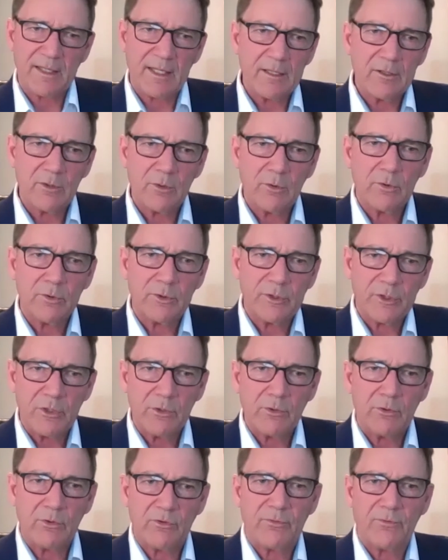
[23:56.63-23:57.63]
they all
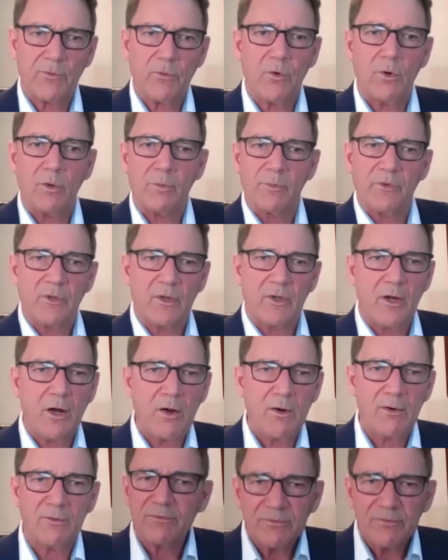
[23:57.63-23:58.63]
use forms
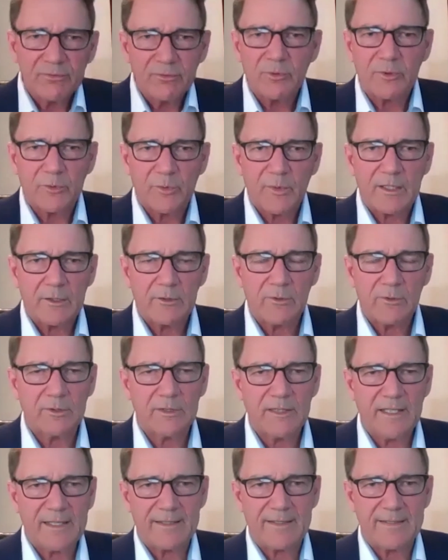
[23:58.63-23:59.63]
of what we
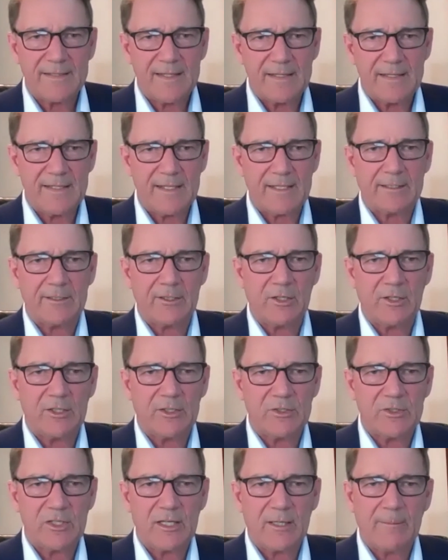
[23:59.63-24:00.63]
call legacy
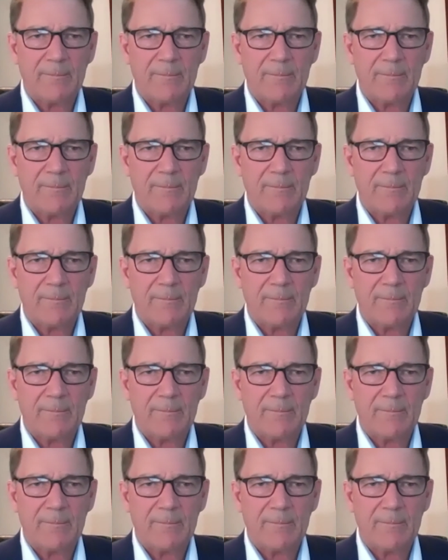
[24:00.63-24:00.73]
technology.